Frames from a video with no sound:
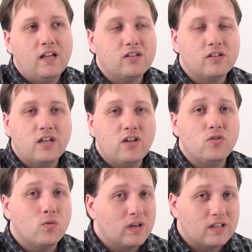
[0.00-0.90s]
This will
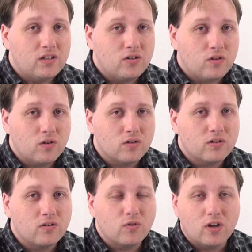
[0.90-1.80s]
take you directly to your
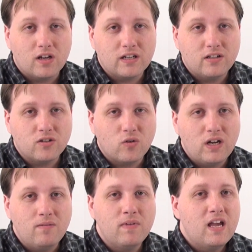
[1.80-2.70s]
server login
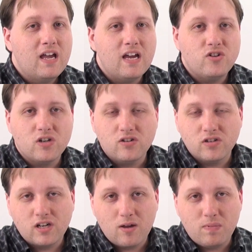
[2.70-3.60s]
screen, and you
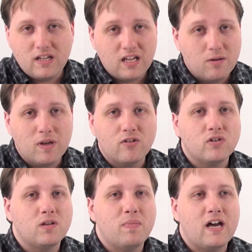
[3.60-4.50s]
can just type in the email
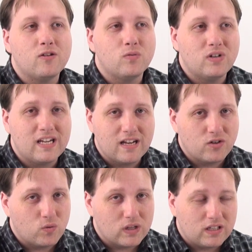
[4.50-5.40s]
address and password to
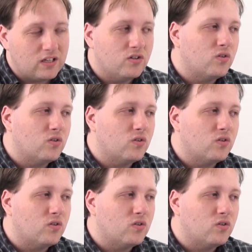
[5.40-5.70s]
get directly